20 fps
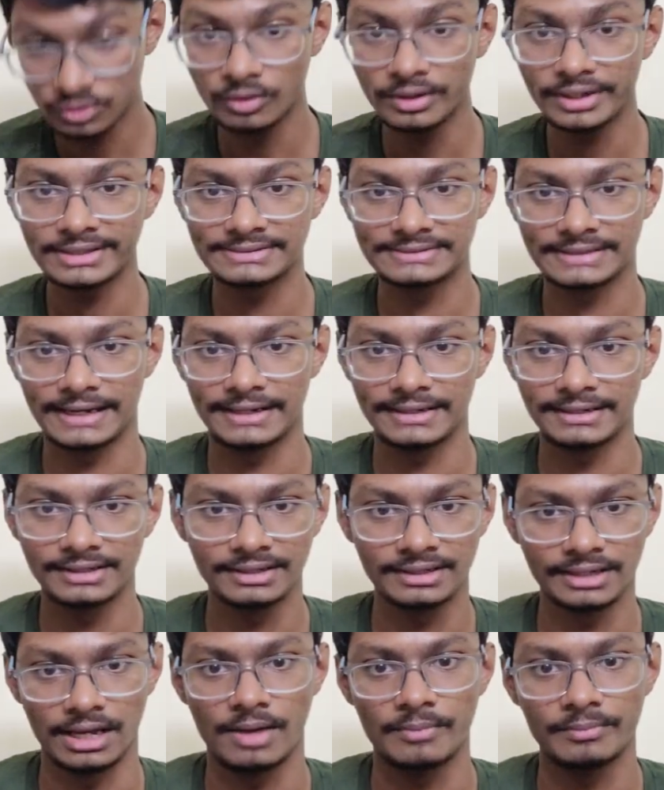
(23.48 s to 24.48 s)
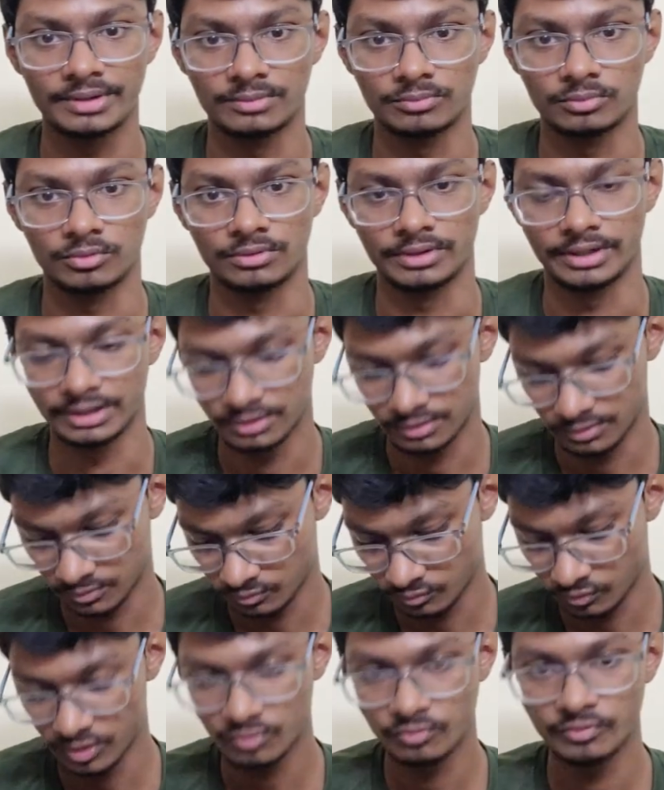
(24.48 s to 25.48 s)
not exactly a ramp input, right?
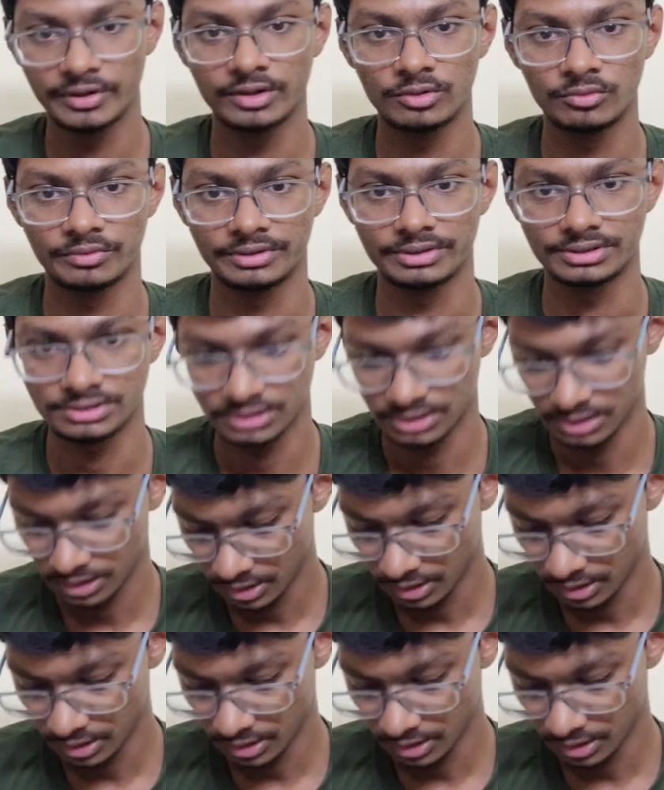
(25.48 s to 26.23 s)
What we're doing is